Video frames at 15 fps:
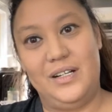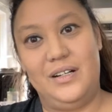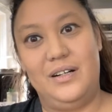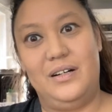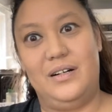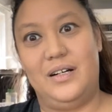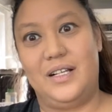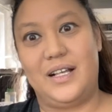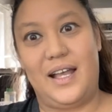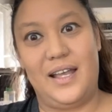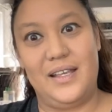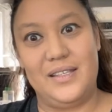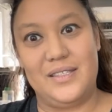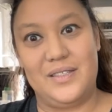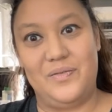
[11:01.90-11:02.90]
all
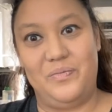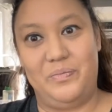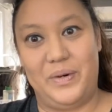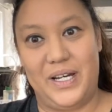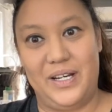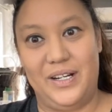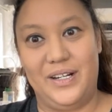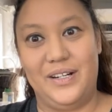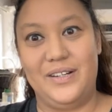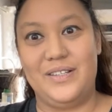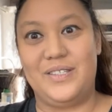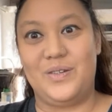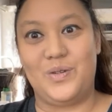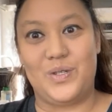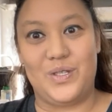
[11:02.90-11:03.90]
kinds of
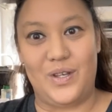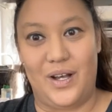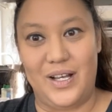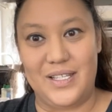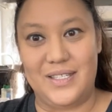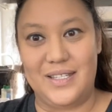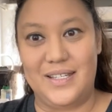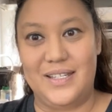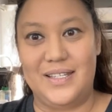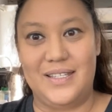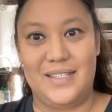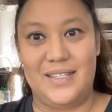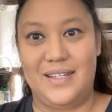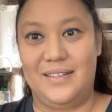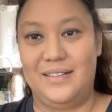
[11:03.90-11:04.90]
butters or
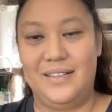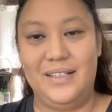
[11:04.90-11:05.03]
sauces, and